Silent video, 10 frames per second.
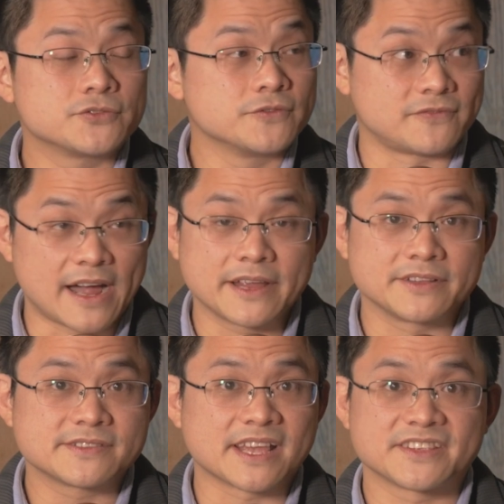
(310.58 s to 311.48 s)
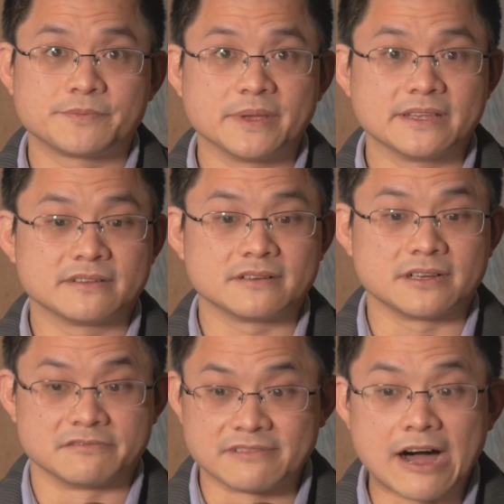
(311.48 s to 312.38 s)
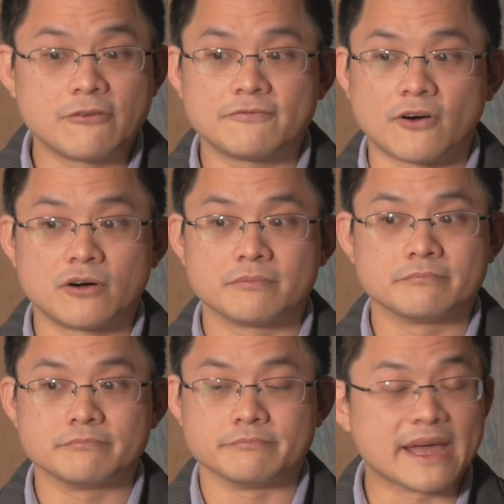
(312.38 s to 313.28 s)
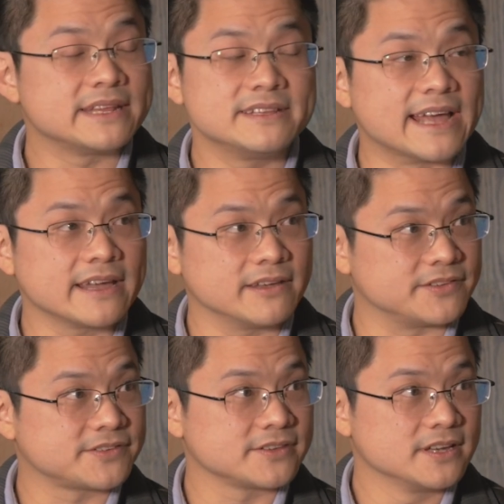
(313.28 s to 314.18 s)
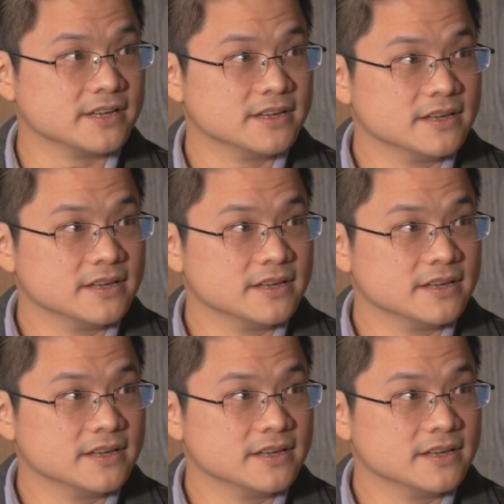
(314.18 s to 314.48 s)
tissue finds has been around for many decades.